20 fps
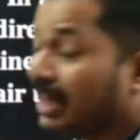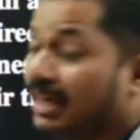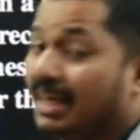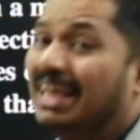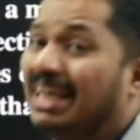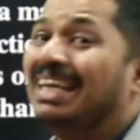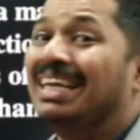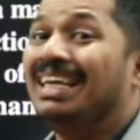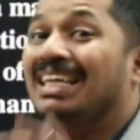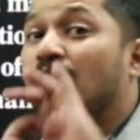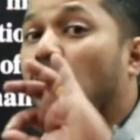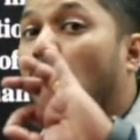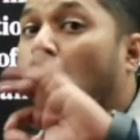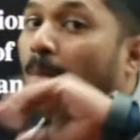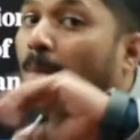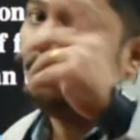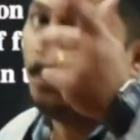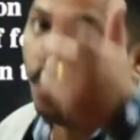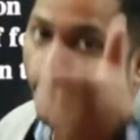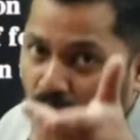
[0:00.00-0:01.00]
end is
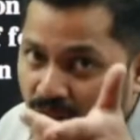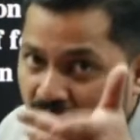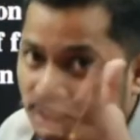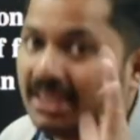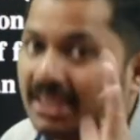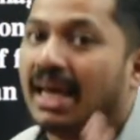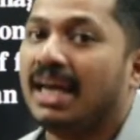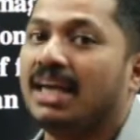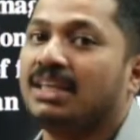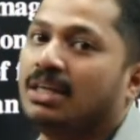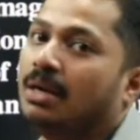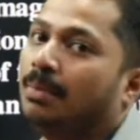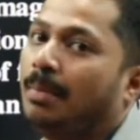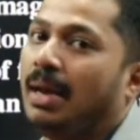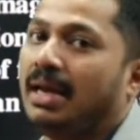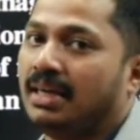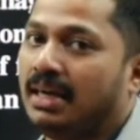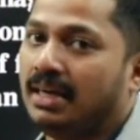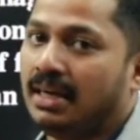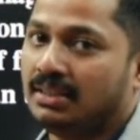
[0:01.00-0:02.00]
opposite directional
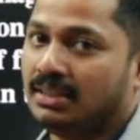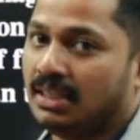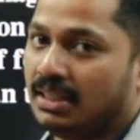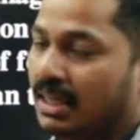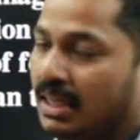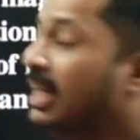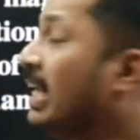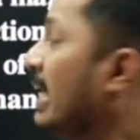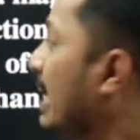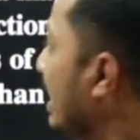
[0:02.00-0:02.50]
magnetization.